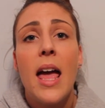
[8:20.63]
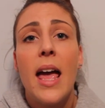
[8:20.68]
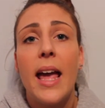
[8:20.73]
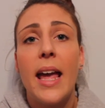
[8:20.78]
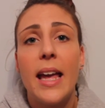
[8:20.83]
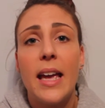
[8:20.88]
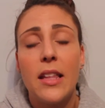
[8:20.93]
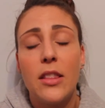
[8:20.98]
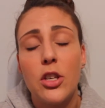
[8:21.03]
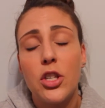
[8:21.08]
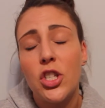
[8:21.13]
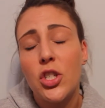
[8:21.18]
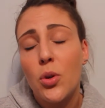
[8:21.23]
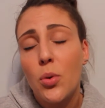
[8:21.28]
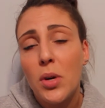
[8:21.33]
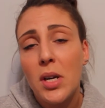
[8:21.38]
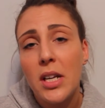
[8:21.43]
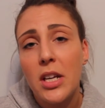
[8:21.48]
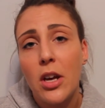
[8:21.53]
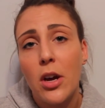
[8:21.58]
And the
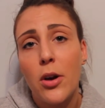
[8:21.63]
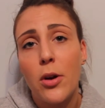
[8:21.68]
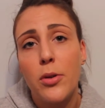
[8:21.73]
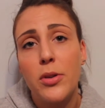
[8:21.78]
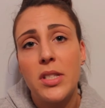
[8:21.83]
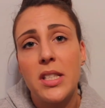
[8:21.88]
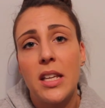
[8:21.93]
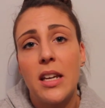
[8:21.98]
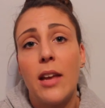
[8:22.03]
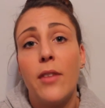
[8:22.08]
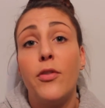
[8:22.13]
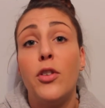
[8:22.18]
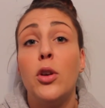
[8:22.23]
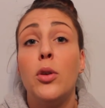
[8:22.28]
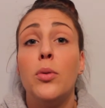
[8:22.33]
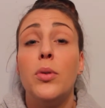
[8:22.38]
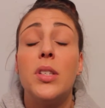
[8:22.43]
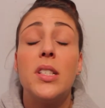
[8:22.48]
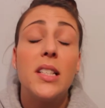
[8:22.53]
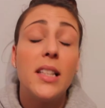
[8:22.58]
story goes that if
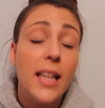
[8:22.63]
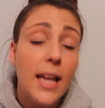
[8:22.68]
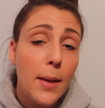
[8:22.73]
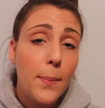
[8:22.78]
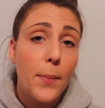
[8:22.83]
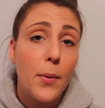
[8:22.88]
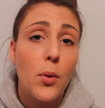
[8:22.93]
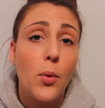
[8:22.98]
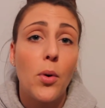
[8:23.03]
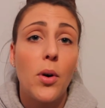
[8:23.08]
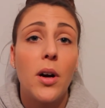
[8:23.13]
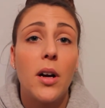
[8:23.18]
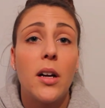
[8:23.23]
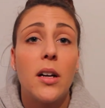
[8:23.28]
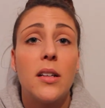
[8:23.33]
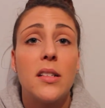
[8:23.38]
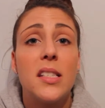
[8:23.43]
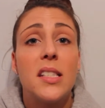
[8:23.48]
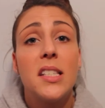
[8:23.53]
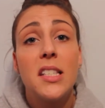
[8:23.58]
you sleep
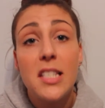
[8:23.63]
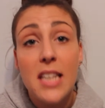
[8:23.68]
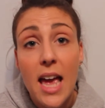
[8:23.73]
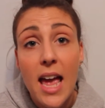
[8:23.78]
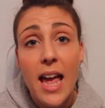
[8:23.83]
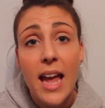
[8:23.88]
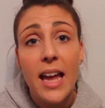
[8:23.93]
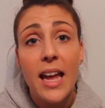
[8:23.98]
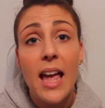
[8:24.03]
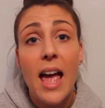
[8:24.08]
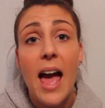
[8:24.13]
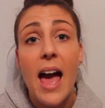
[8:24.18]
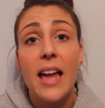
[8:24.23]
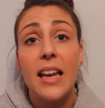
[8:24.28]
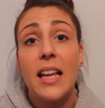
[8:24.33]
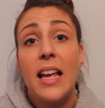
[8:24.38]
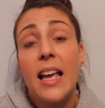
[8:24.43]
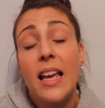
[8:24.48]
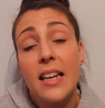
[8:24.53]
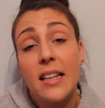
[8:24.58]
or stay
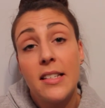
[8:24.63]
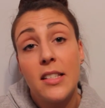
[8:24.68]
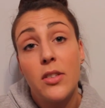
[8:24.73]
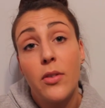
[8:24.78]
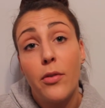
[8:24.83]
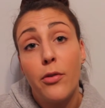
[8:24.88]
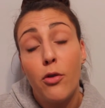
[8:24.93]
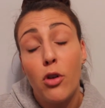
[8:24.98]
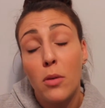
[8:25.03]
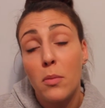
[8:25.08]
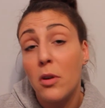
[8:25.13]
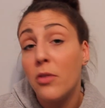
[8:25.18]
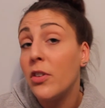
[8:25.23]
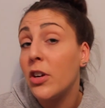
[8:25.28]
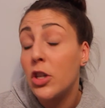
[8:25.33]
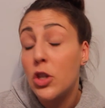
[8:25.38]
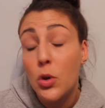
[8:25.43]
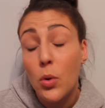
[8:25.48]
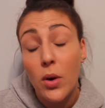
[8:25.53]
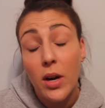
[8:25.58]
at Anna's former
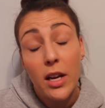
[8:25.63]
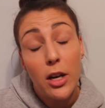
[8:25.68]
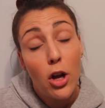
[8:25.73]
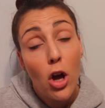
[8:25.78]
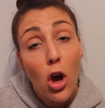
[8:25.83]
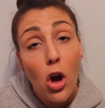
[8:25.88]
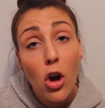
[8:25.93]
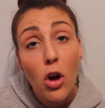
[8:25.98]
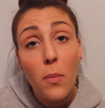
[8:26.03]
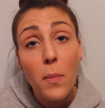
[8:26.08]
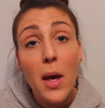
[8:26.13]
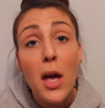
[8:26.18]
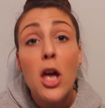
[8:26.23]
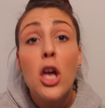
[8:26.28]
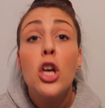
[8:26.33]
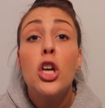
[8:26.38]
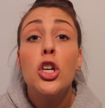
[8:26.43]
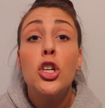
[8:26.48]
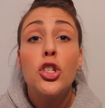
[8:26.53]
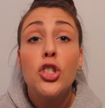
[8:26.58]
Victorian home,
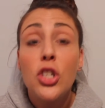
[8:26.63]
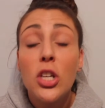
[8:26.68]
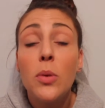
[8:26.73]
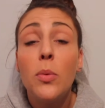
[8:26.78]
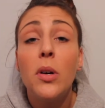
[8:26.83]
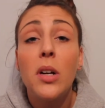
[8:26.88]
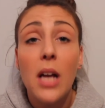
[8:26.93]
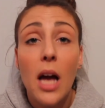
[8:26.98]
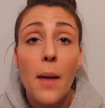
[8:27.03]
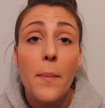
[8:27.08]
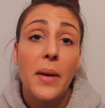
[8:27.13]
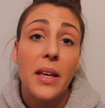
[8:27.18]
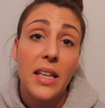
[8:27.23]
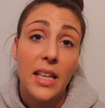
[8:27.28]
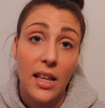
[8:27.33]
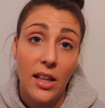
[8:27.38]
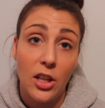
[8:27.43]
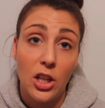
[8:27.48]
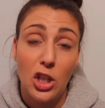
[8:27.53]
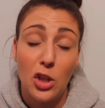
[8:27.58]
she will come and
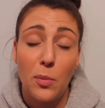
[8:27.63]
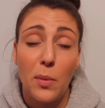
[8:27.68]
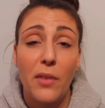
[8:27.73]
kill you.